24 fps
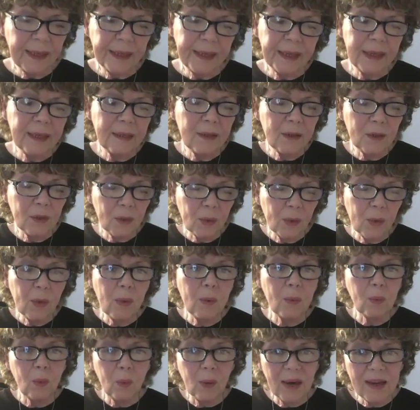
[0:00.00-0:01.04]
"In
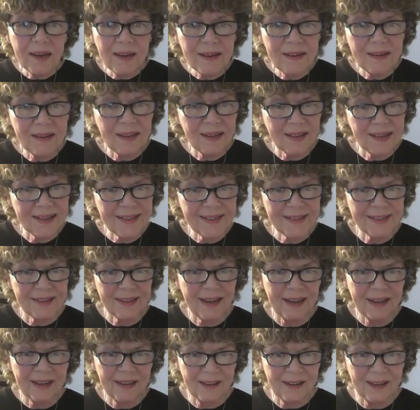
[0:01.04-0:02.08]
your oneness,
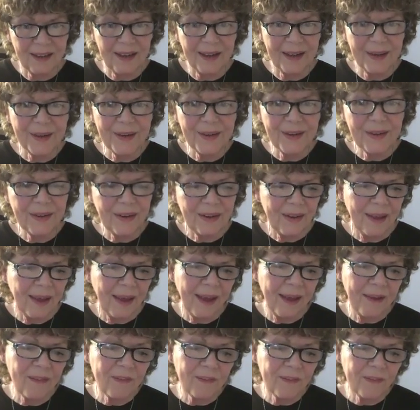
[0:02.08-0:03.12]
Echad,
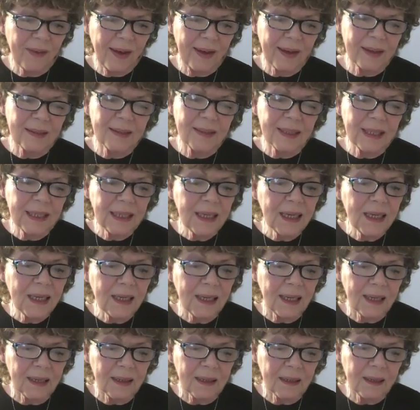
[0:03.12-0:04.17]
I find
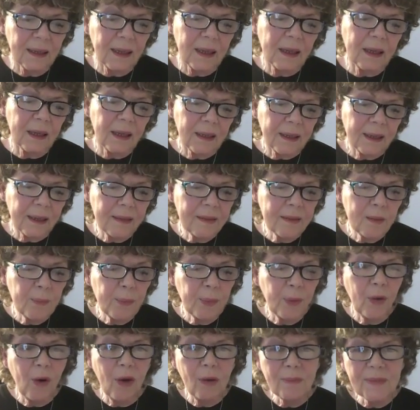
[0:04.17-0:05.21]
healing. In the
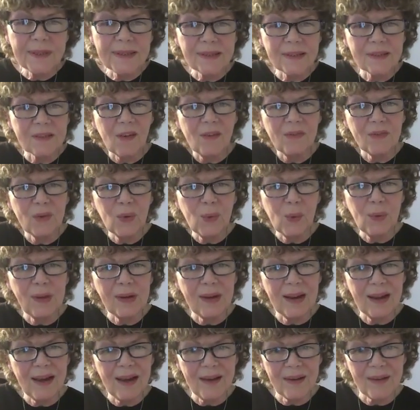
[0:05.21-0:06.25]
promise of your
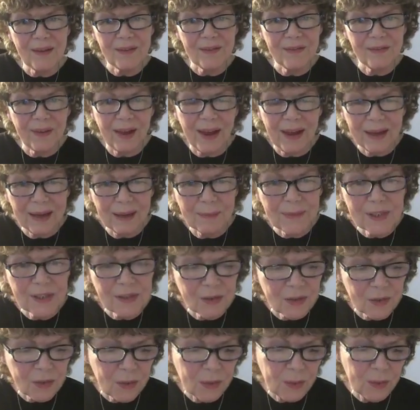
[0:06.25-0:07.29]
love, I am
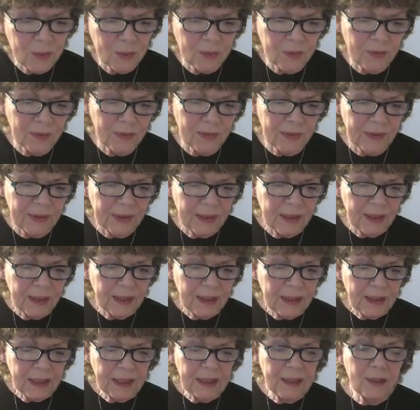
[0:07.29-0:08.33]
soothed.
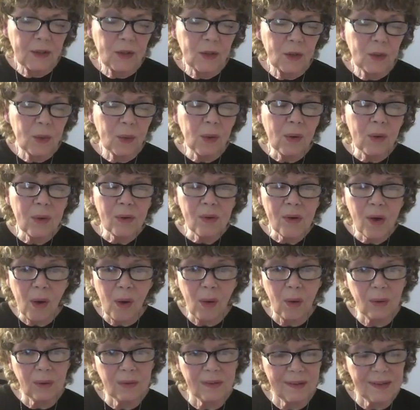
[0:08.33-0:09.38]
In your
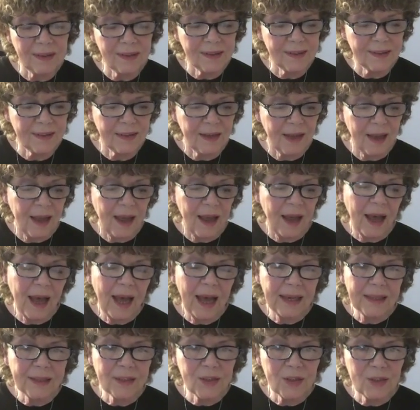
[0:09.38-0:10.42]
wholeness,
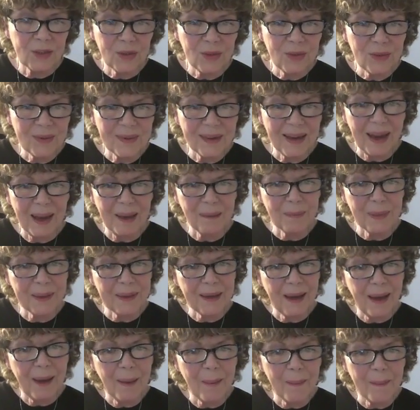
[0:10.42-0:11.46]
I too can
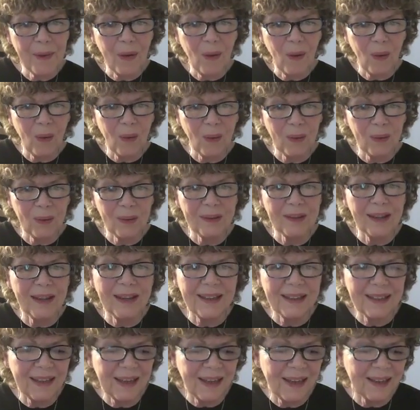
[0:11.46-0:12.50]
become whole
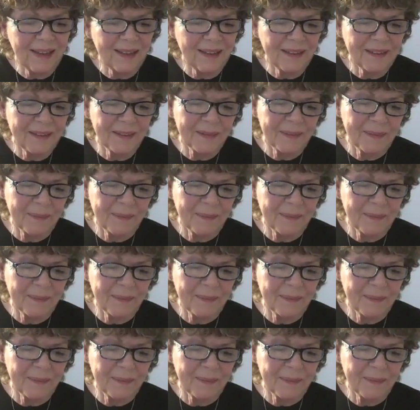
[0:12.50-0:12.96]
again.